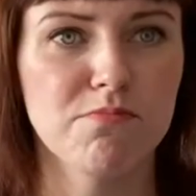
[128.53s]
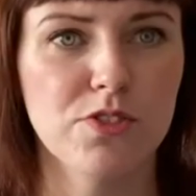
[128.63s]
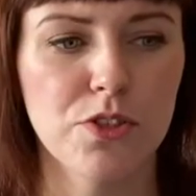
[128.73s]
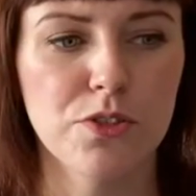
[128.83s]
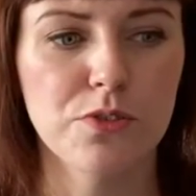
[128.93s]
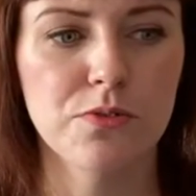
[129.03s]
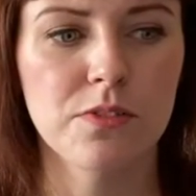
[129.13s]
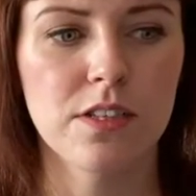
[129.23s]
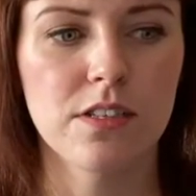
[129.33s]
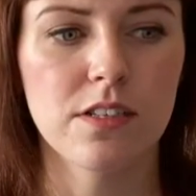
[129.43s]

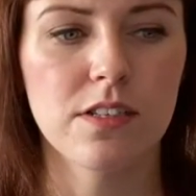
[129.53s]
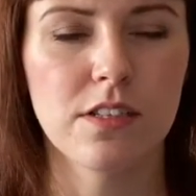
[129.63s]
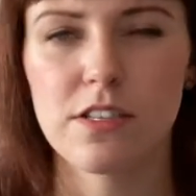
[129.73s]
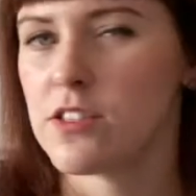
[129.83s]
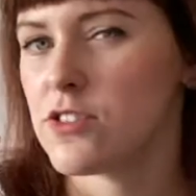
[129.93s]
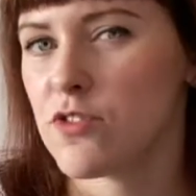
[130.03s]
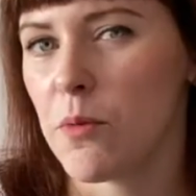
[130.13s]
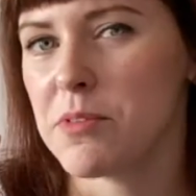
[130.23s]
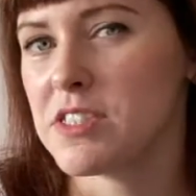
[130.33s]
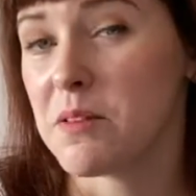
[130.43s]
Do
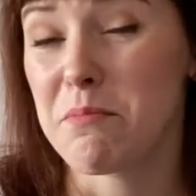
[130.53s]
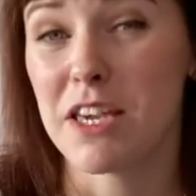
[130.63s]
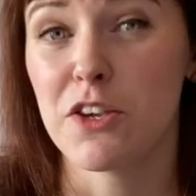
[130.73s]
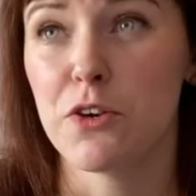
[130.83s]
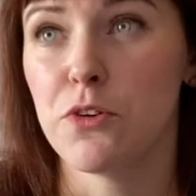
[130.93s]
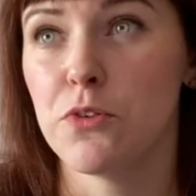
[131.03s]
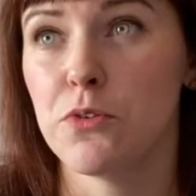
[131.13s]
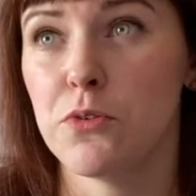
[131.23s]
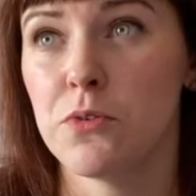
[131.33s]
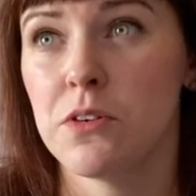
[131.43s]
strawberries make
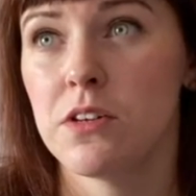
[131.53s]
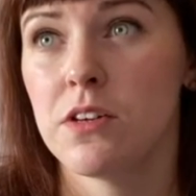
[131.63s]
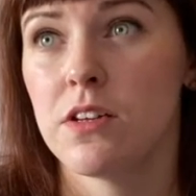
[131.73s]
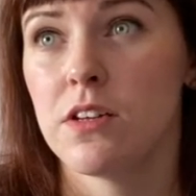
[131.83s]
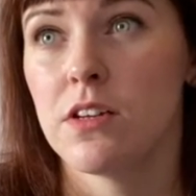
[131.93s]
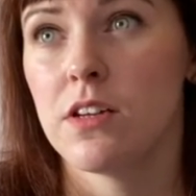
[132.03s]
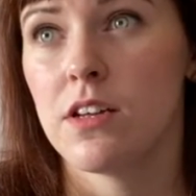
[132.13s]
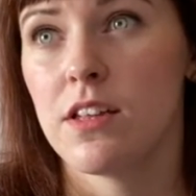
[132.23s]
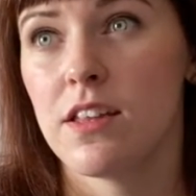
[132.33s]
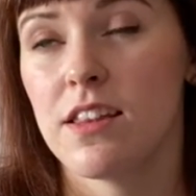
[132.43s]
you
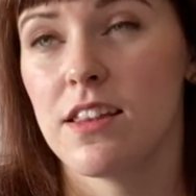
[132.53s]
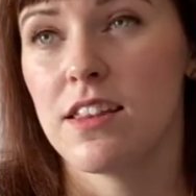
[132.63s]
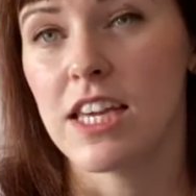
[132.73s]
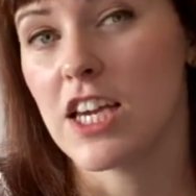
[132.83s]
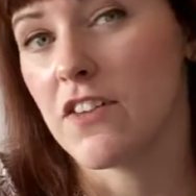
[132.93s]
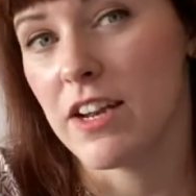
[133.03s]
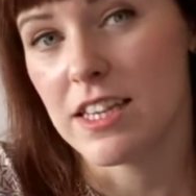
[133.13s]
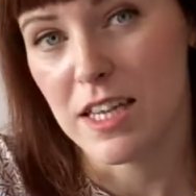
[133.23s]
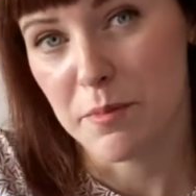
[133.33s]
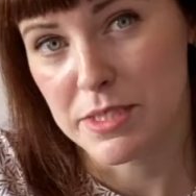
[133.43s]
think of
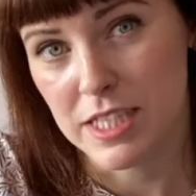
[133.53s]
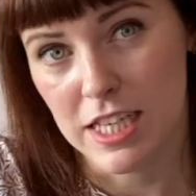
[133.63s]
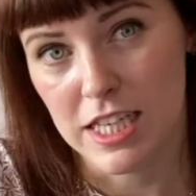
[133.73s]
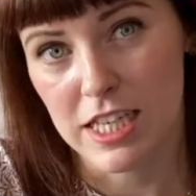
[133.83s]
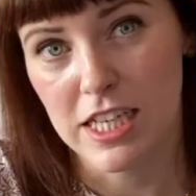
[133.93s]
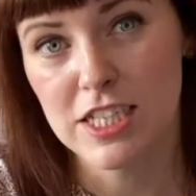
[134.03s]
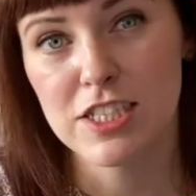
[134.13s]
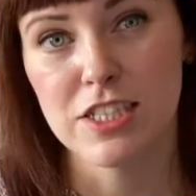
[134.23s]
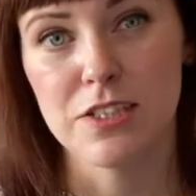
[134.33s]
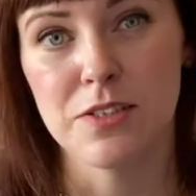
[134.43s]
anything in particular?
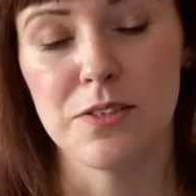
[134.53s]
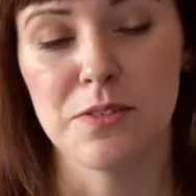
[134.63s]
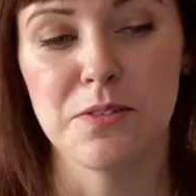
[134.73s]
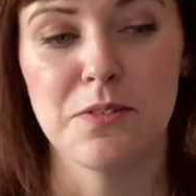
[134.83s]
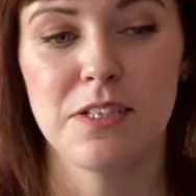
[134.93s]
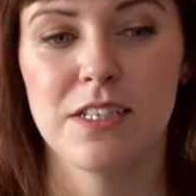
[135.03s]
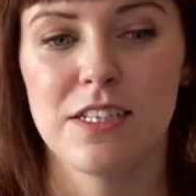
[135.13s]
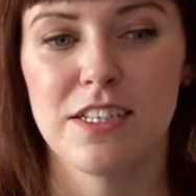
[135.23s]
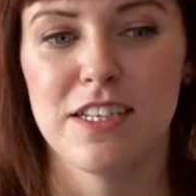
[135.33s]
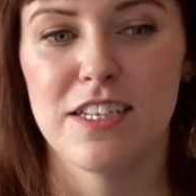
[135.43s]
Do
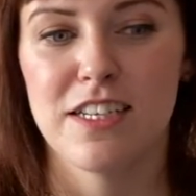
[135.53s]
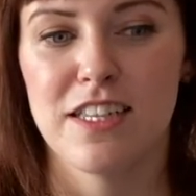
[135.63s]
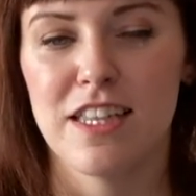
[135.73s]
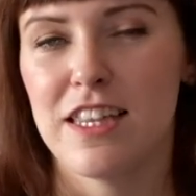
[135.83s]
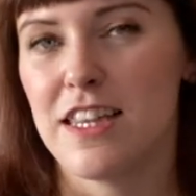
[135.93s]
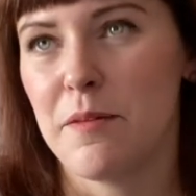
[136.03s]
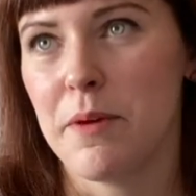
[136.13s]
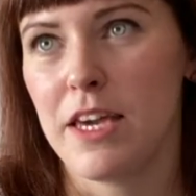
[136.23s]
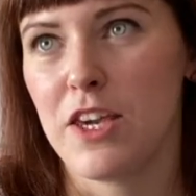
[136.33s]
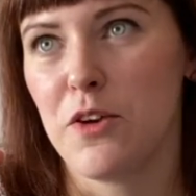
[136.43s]
they
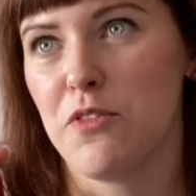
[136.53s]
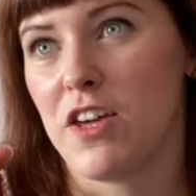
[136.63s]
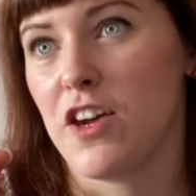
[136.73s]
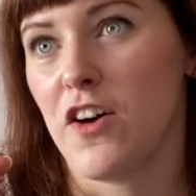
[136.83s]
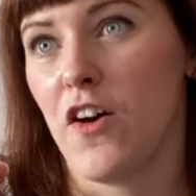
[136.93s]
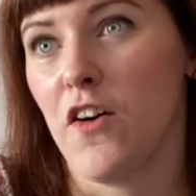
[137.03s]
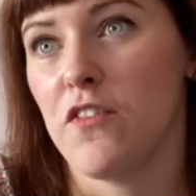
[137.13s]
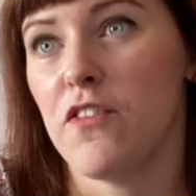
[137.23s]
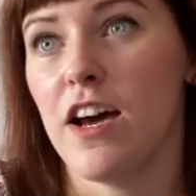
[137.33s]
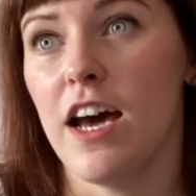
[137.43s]
make you think
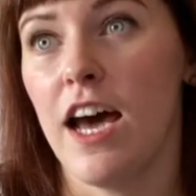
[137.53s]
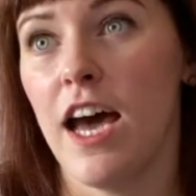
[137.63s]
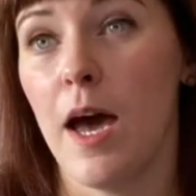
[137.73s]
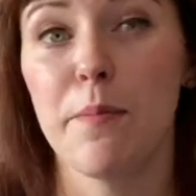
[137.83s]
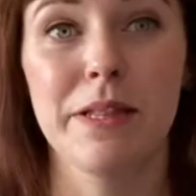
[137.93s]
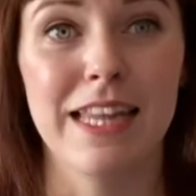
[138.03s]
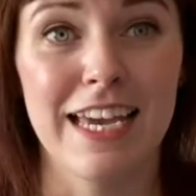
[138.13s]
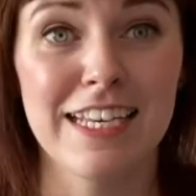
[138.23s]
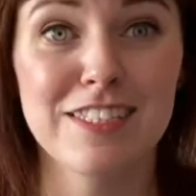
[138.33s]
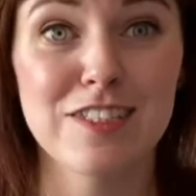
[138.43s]
of a
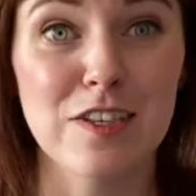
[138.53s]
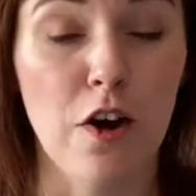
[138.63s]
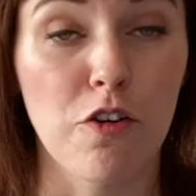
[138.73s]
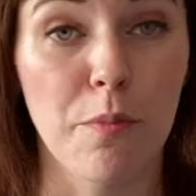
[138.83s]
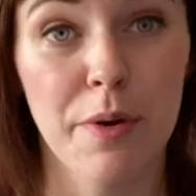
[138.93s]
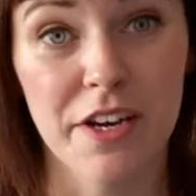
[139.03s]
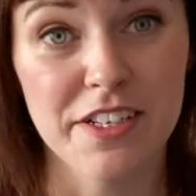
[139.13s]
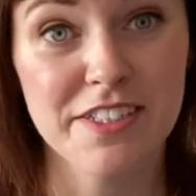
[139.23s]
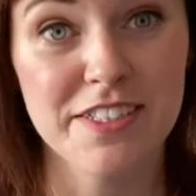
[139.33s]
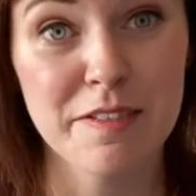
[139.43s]
place or a
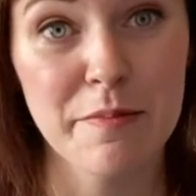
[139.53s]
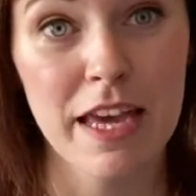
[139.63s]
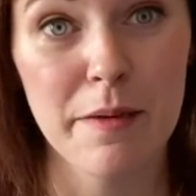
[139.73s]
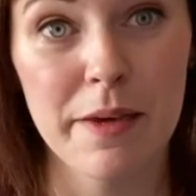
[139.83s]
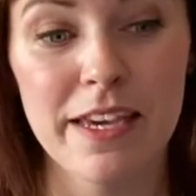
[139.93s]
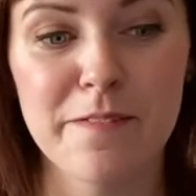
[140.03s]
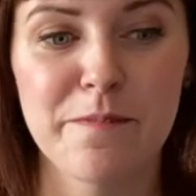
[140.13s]
person maybe?